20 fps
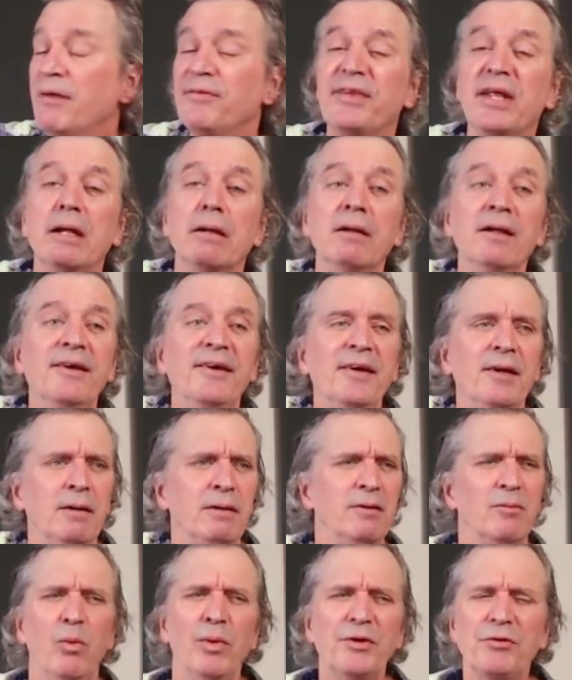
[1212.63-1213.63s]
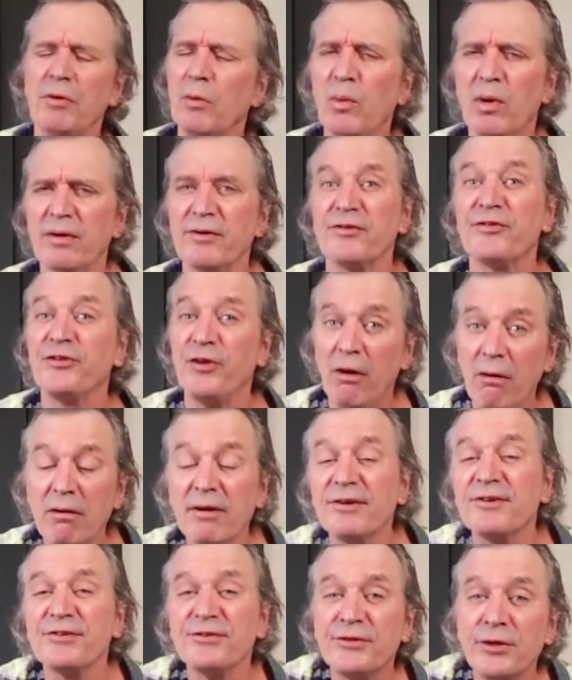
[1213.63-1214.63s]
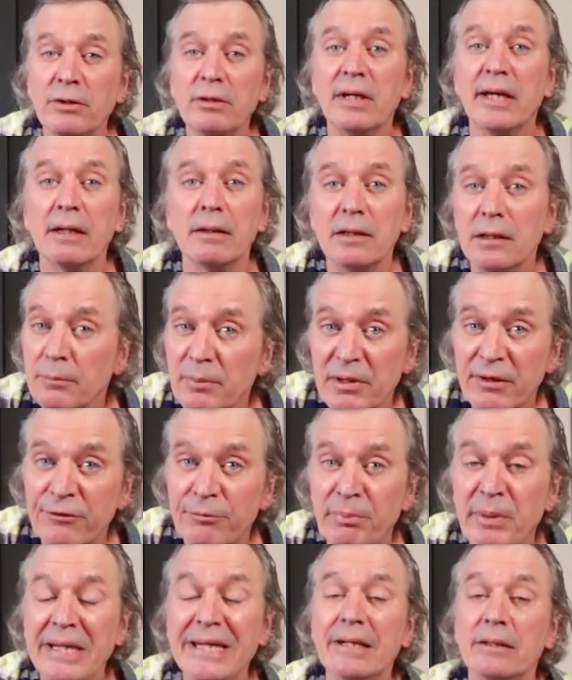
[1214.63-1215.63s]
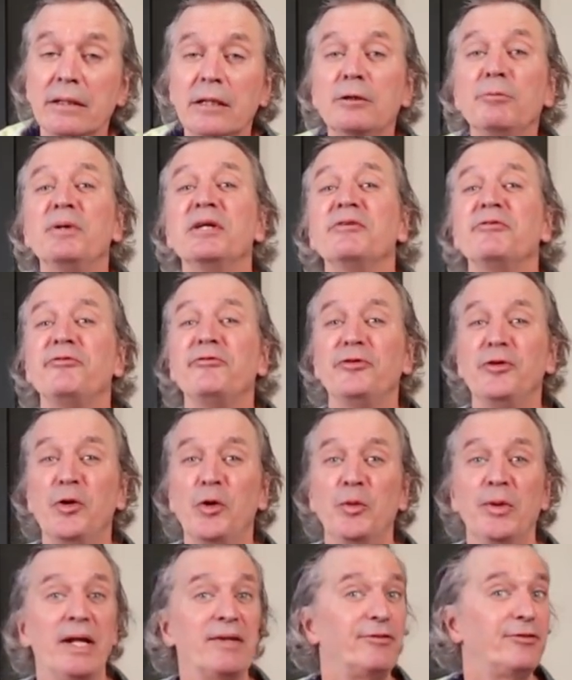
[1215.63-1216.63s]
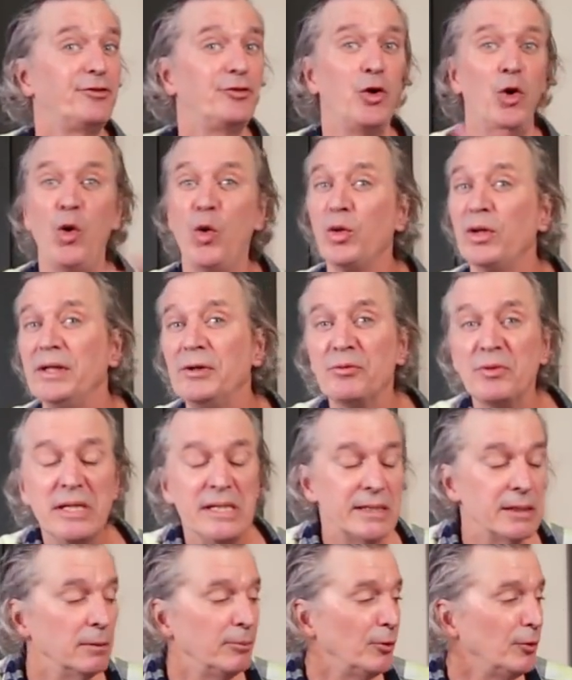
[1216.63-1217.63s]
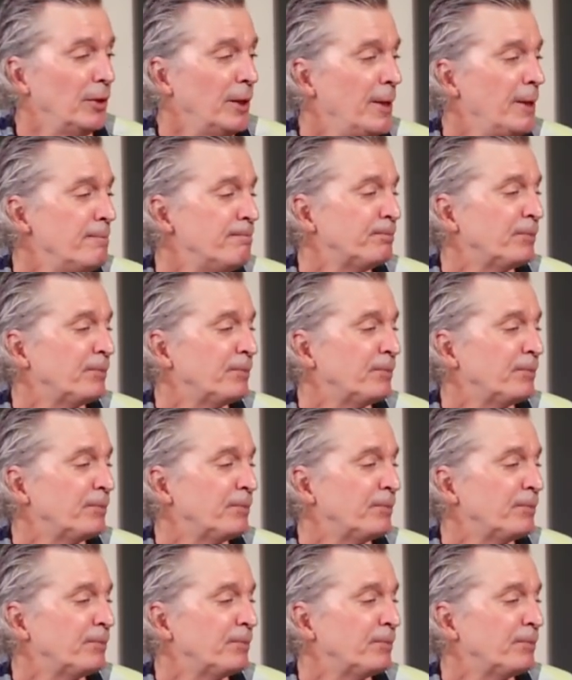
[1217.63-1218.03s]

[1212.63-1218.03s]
that it you're wondering where the song is until you get a little bit of speed, a little bit of flow. That's totally reasonable.